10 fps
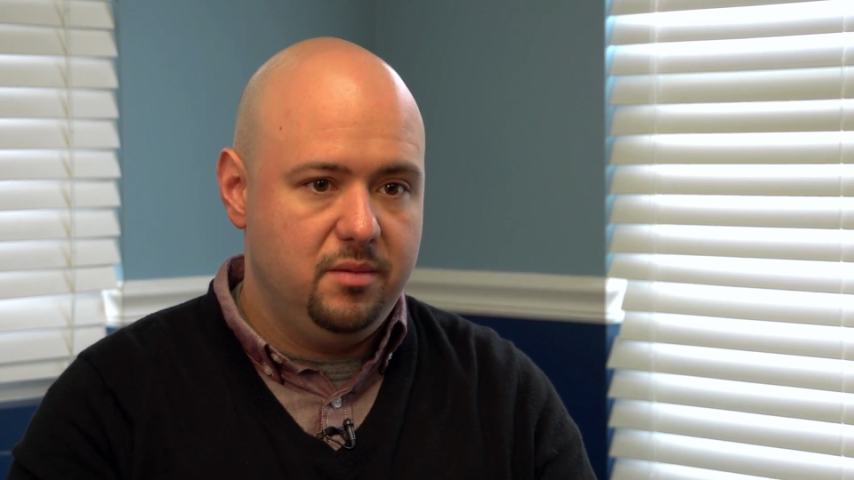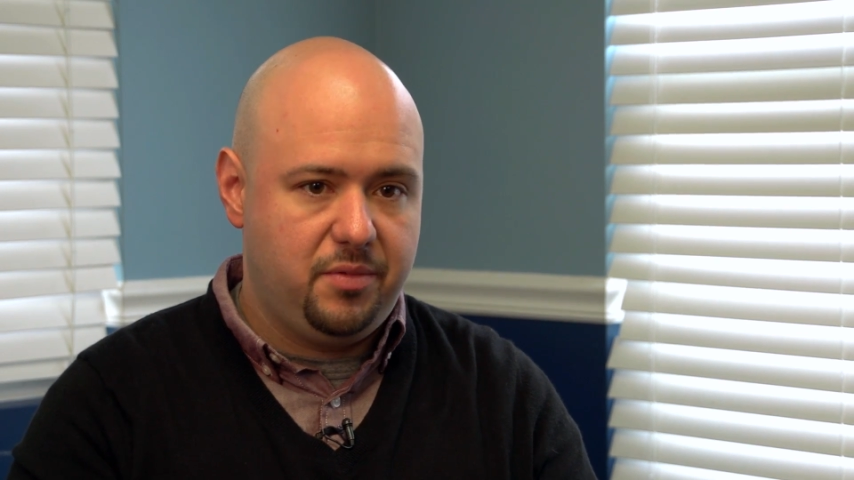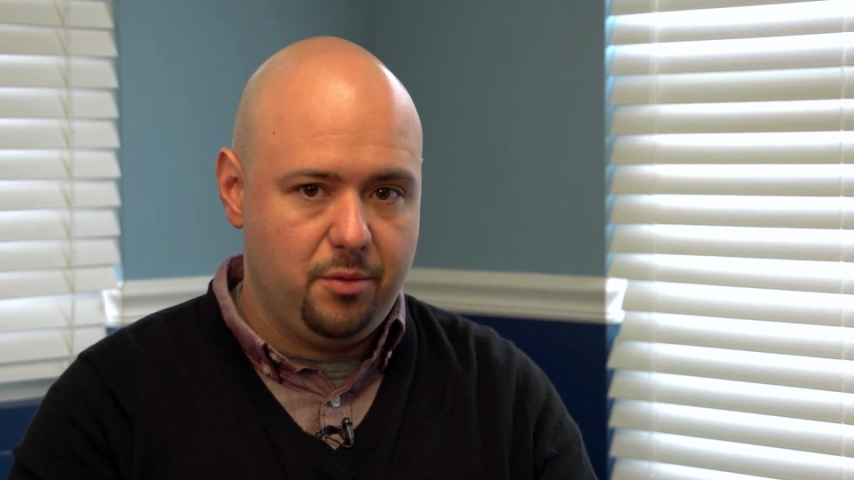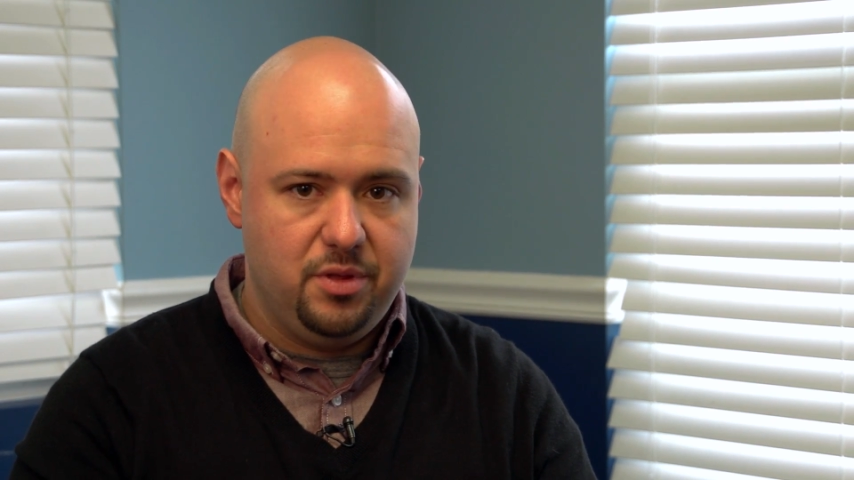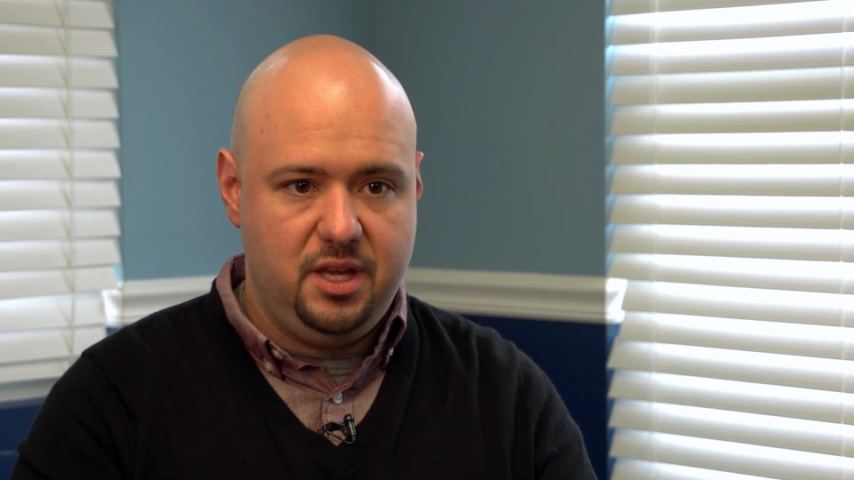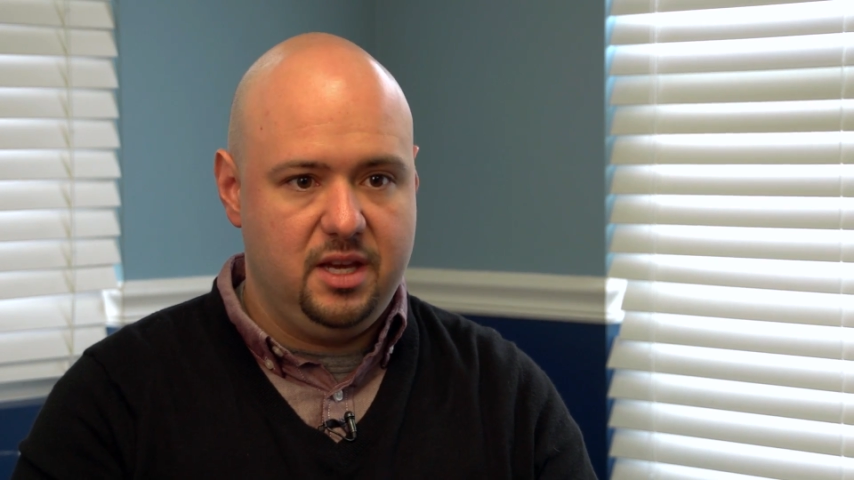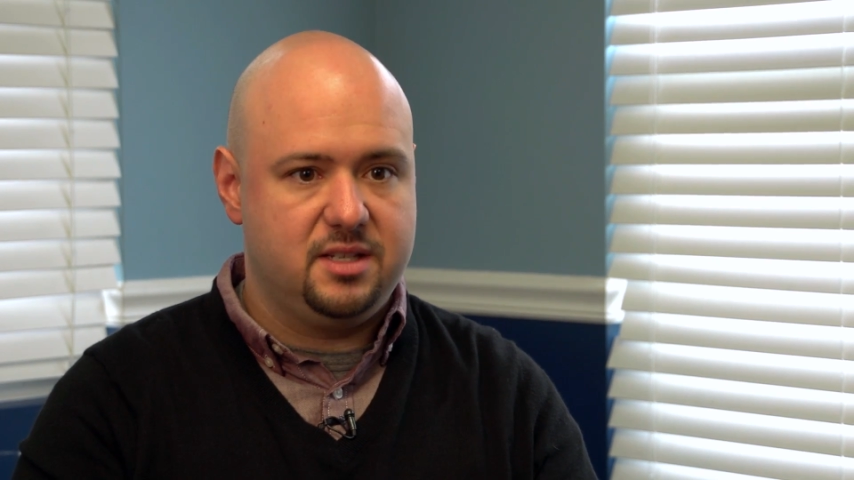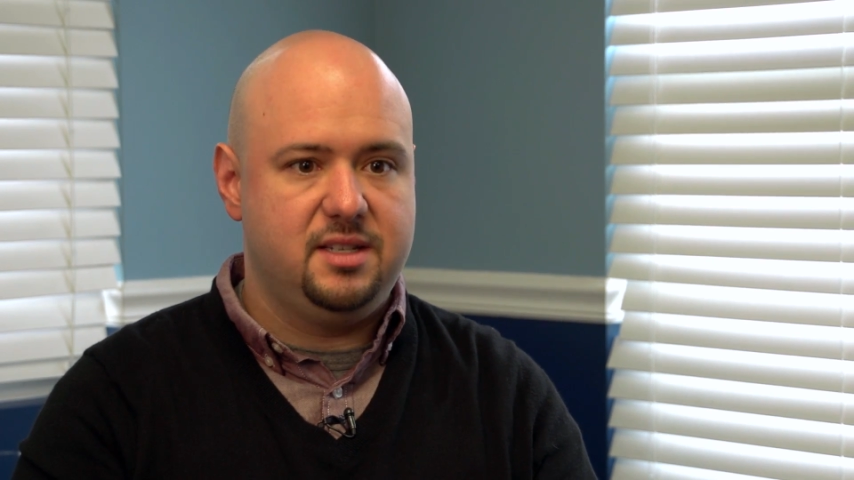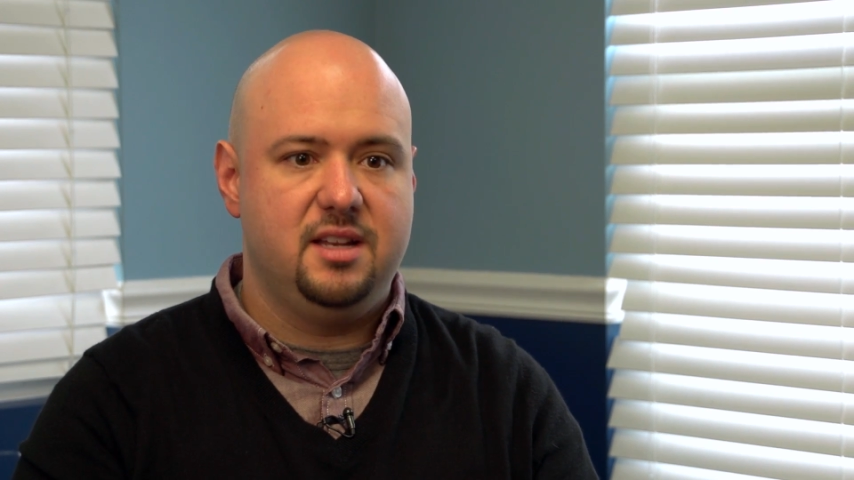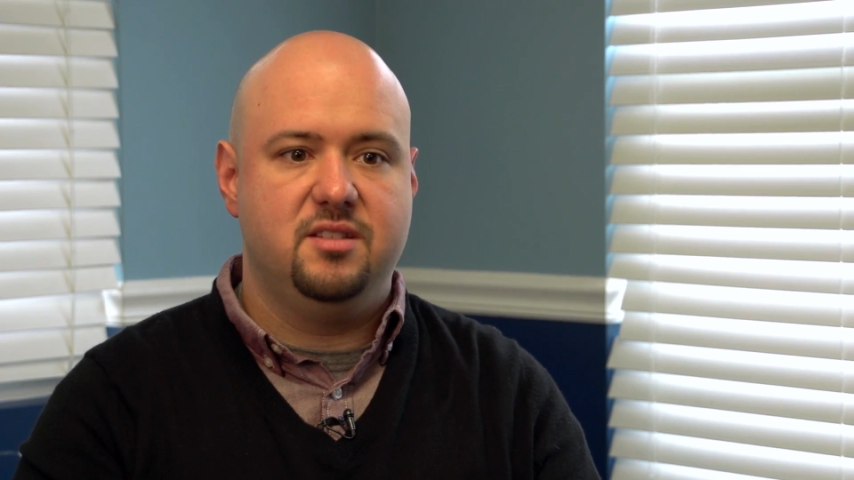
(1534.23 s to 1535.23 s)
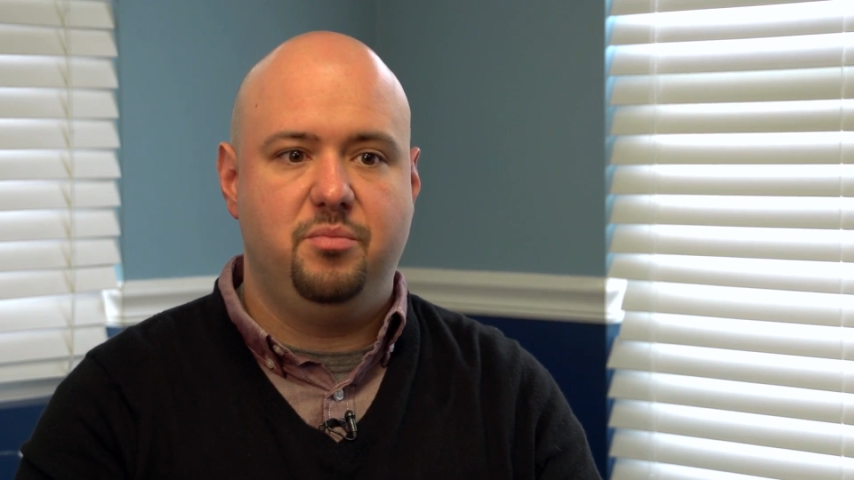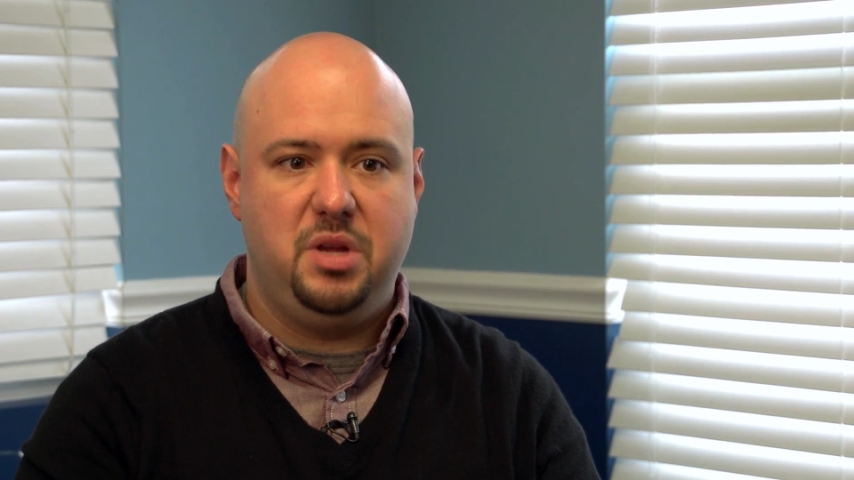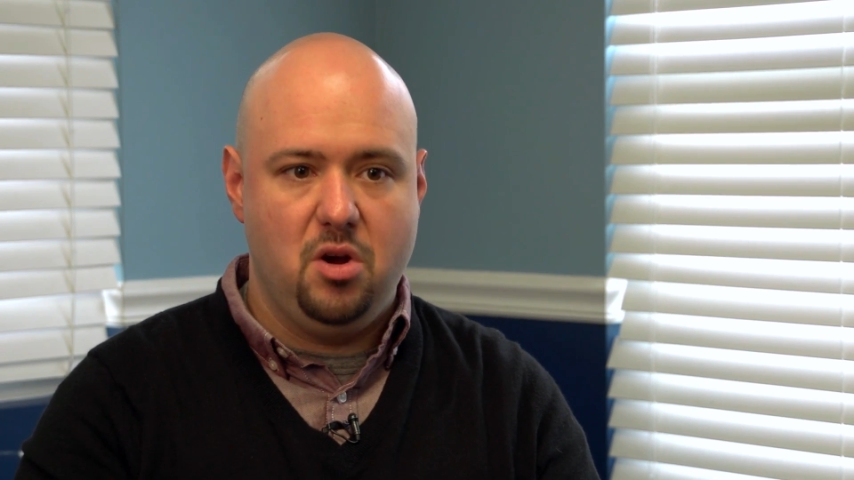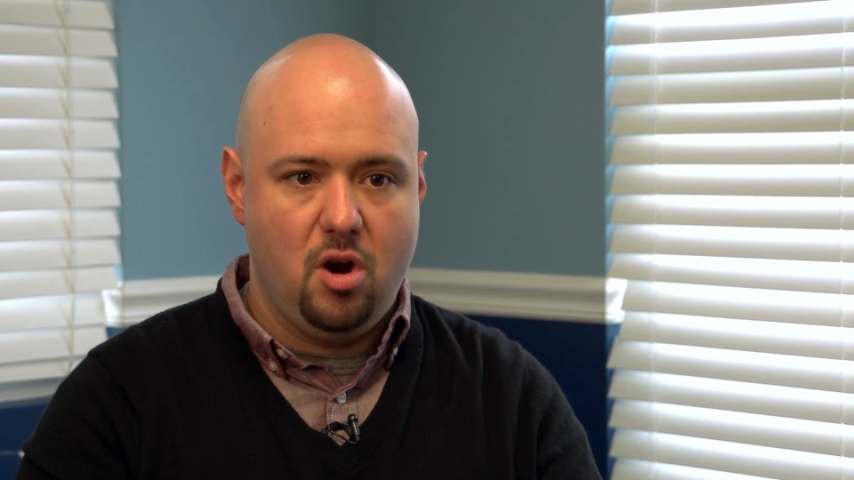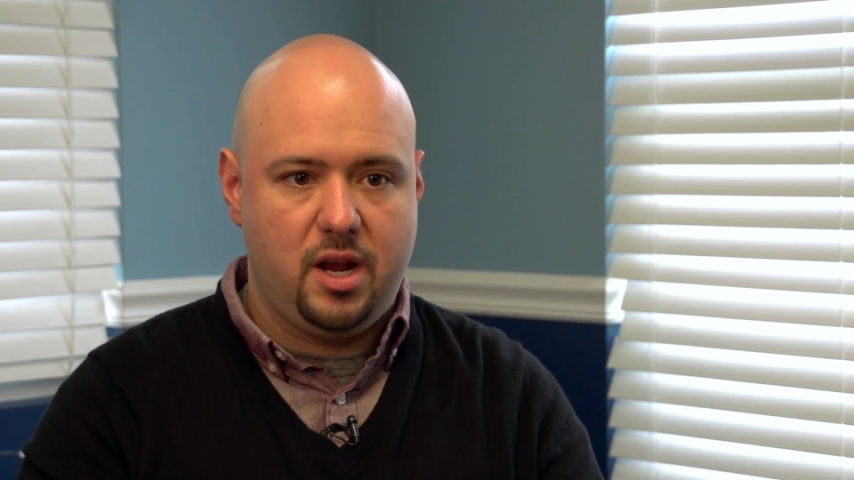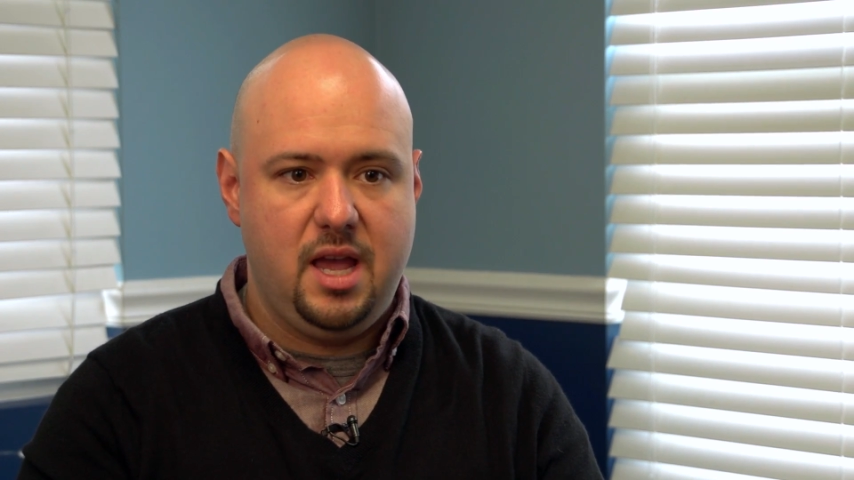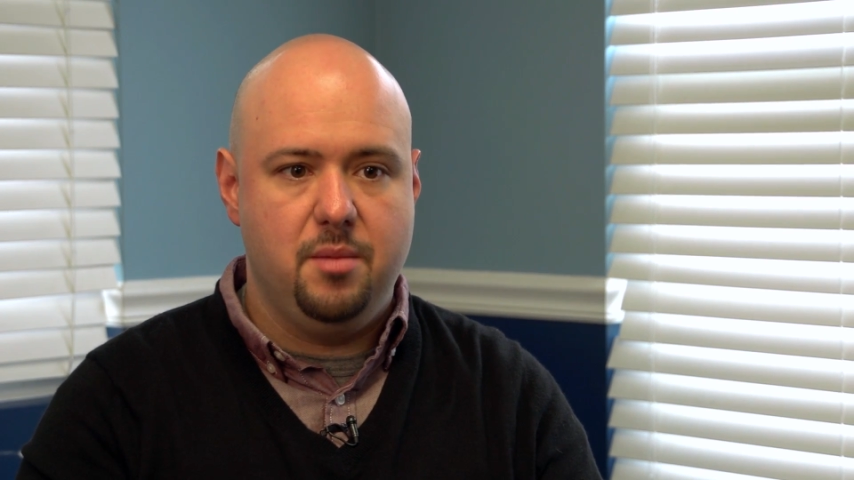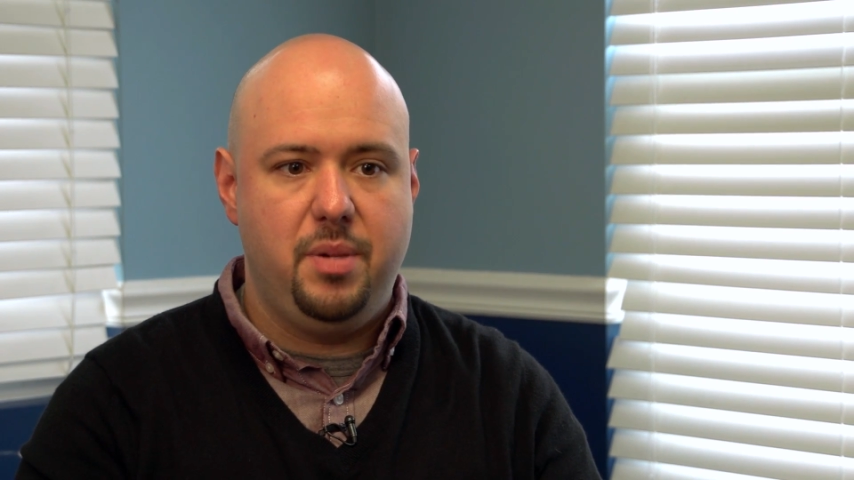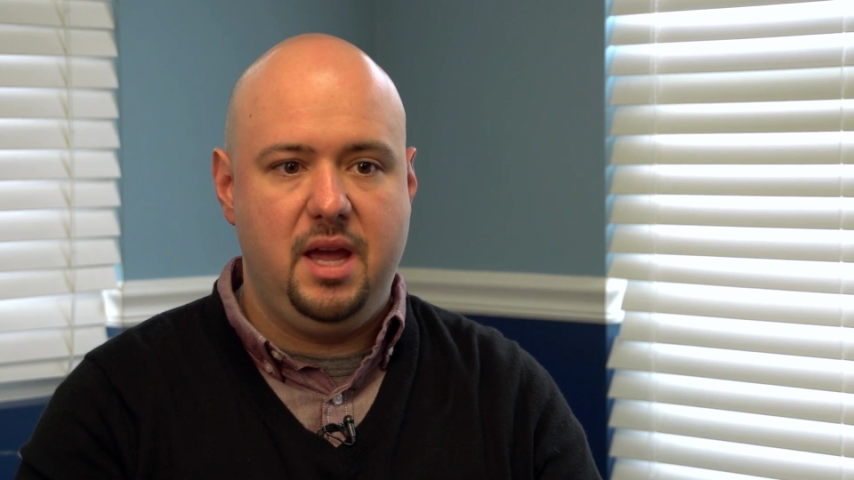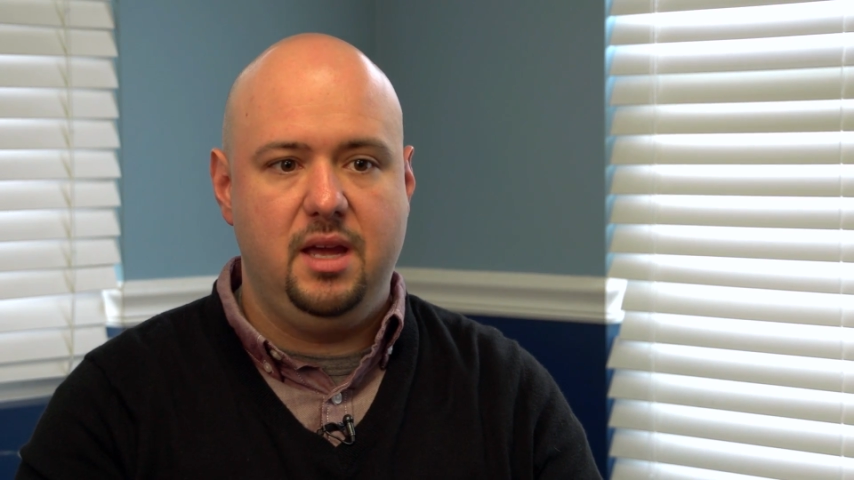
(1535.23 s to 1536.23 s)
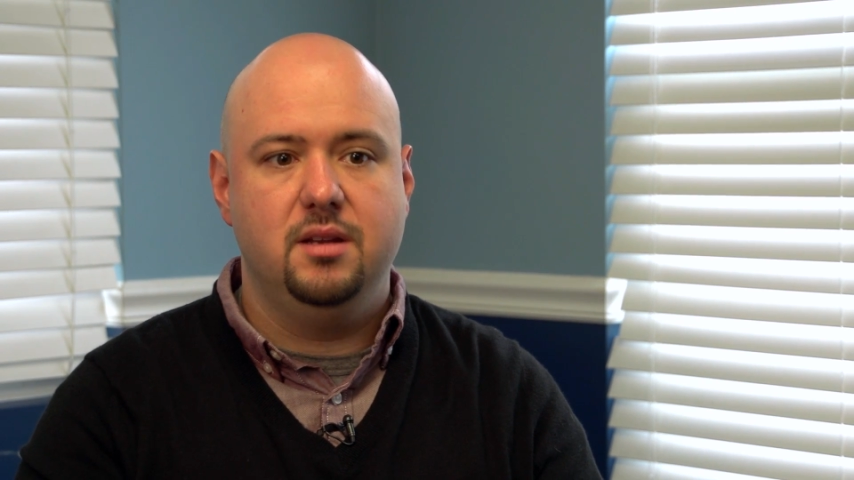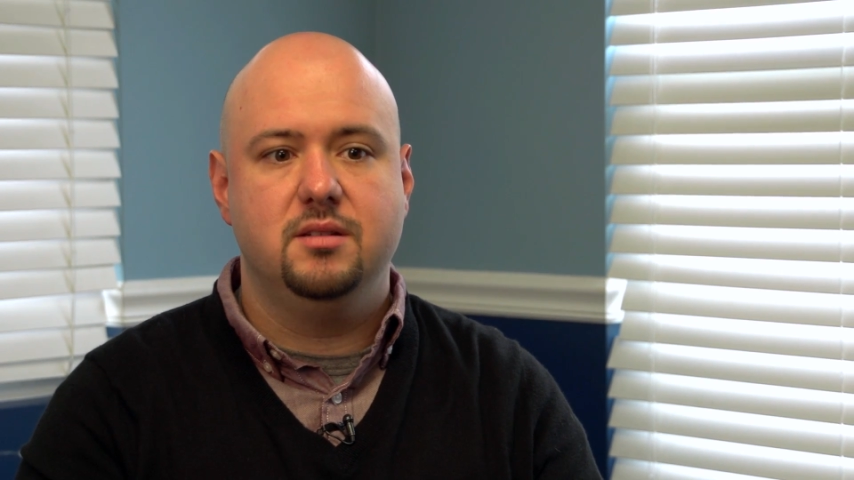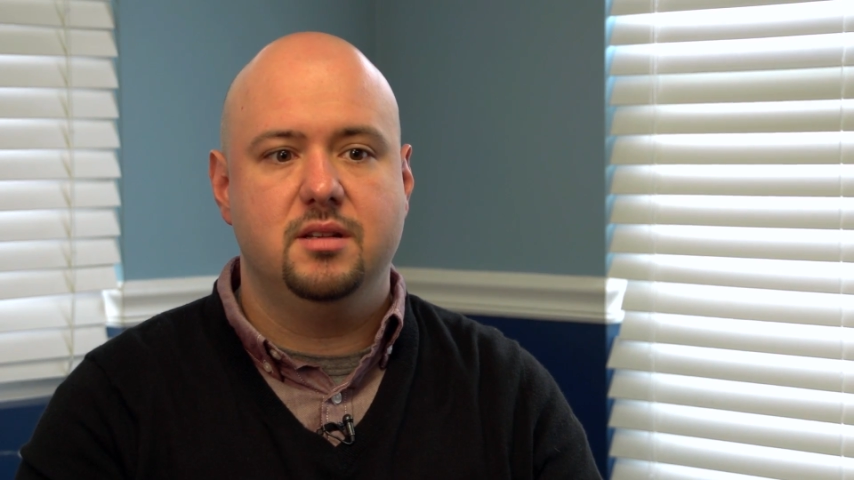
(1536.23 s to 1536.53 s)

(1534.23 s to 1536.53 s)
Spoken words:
through the extensive PR campaigns